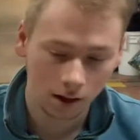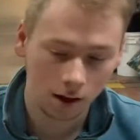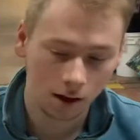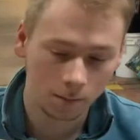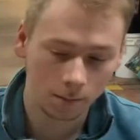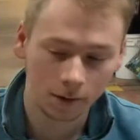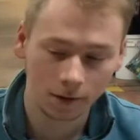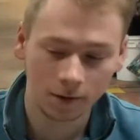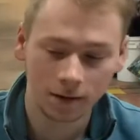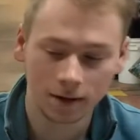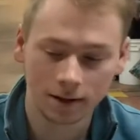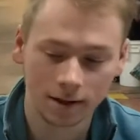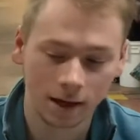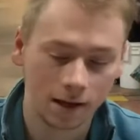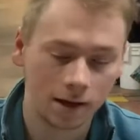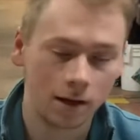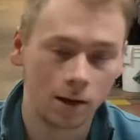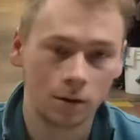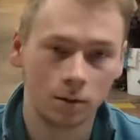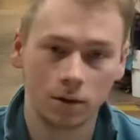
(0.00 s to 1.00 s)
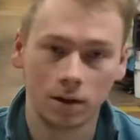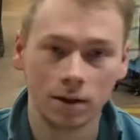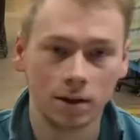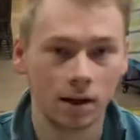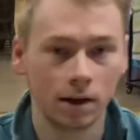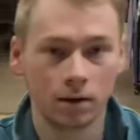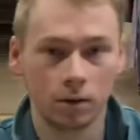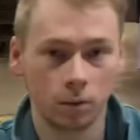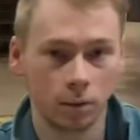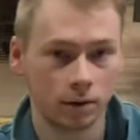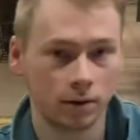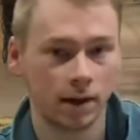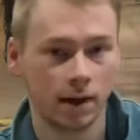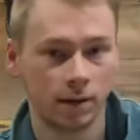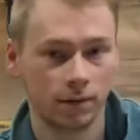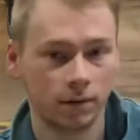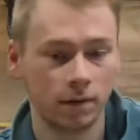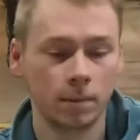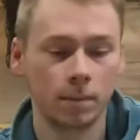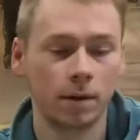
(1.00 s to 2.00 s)
But these I know together would
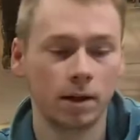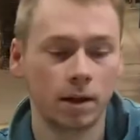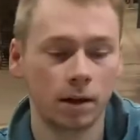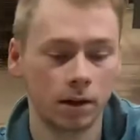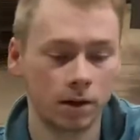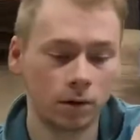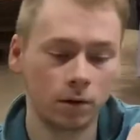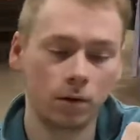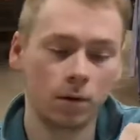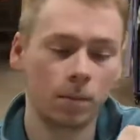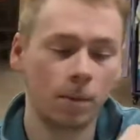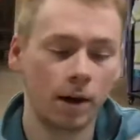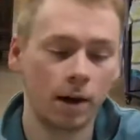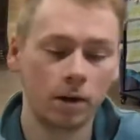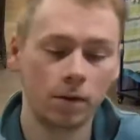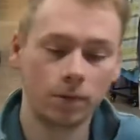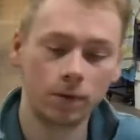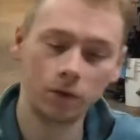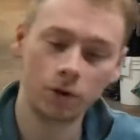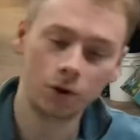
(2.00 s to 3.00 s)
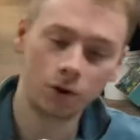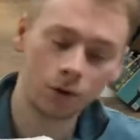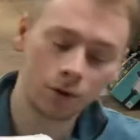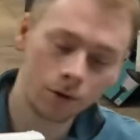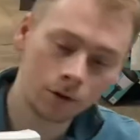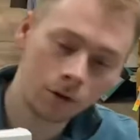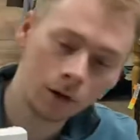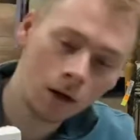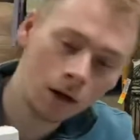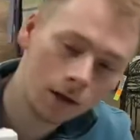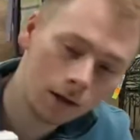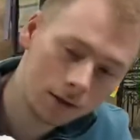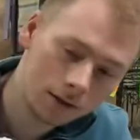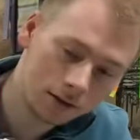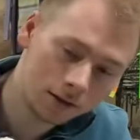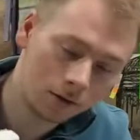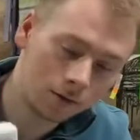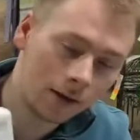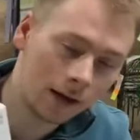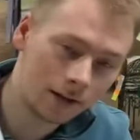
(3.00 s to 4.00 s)
definitely be under £1 for sure.
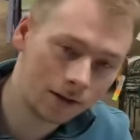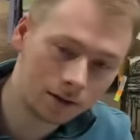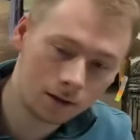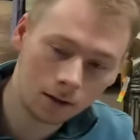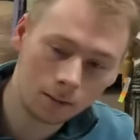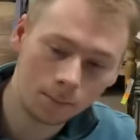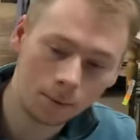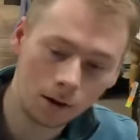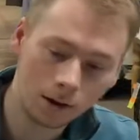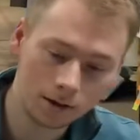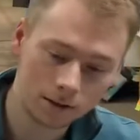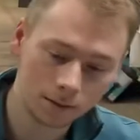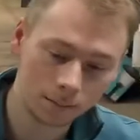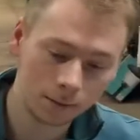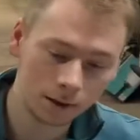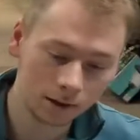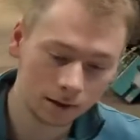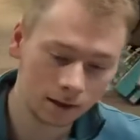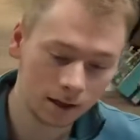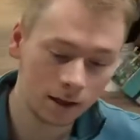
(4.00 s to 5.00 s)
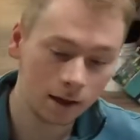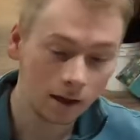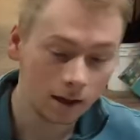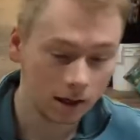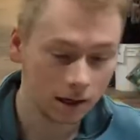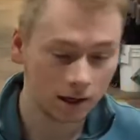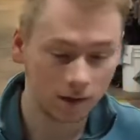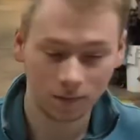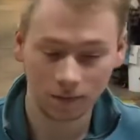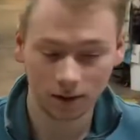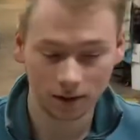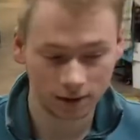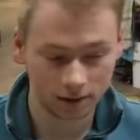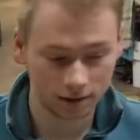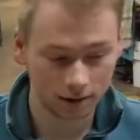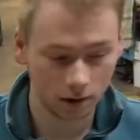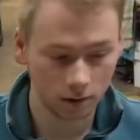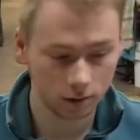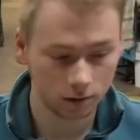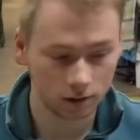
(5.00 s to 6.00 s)
So that's a possibility. If this
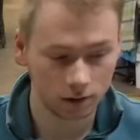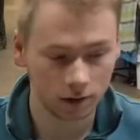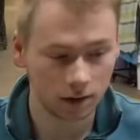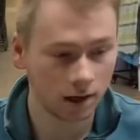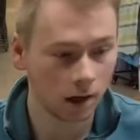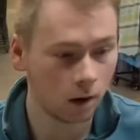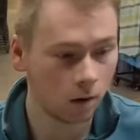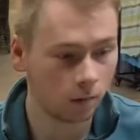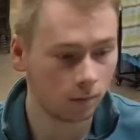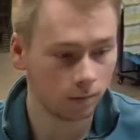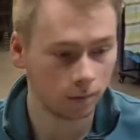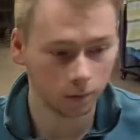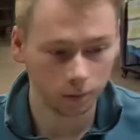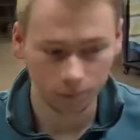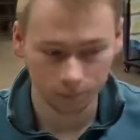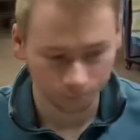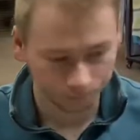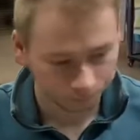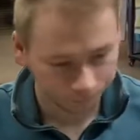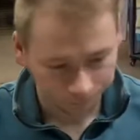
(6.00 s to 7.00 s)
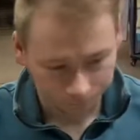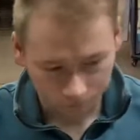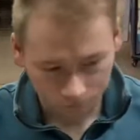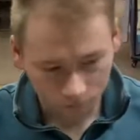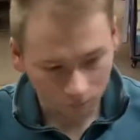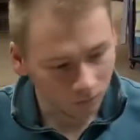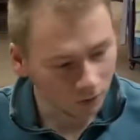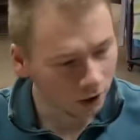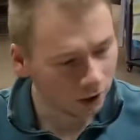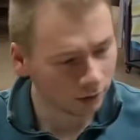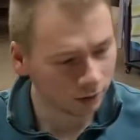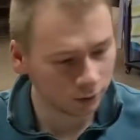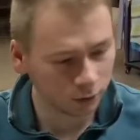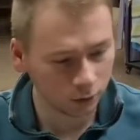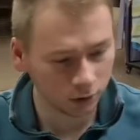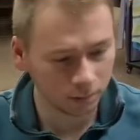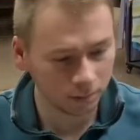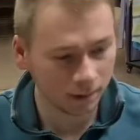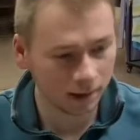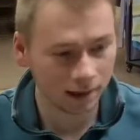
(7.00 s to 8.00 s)
sells, you know, for a
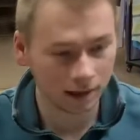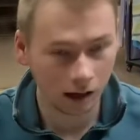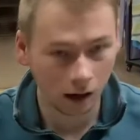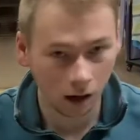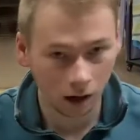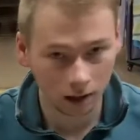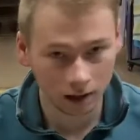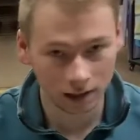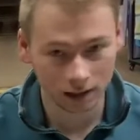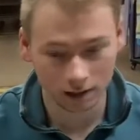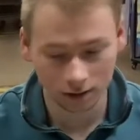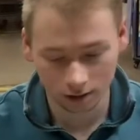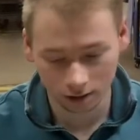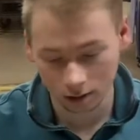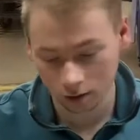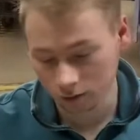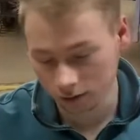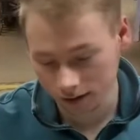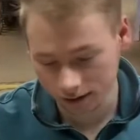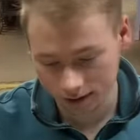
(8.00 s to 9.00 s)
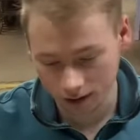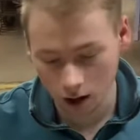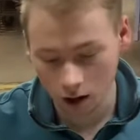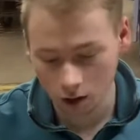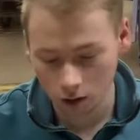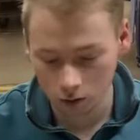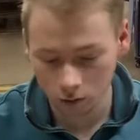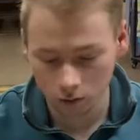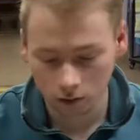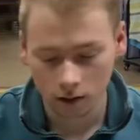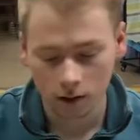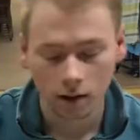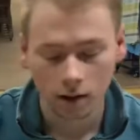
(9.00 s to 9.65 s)
good bit on its own,